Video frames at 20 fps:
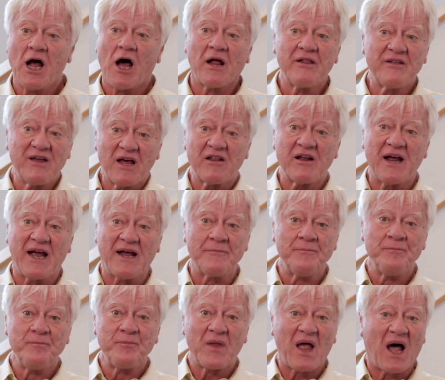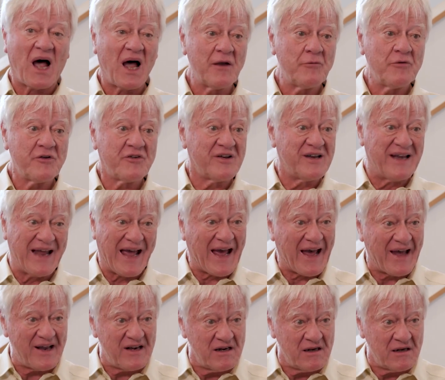On the other hand, I was a
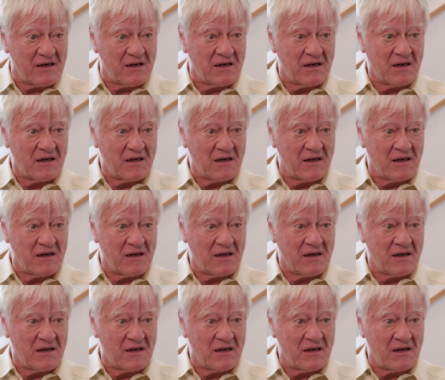dad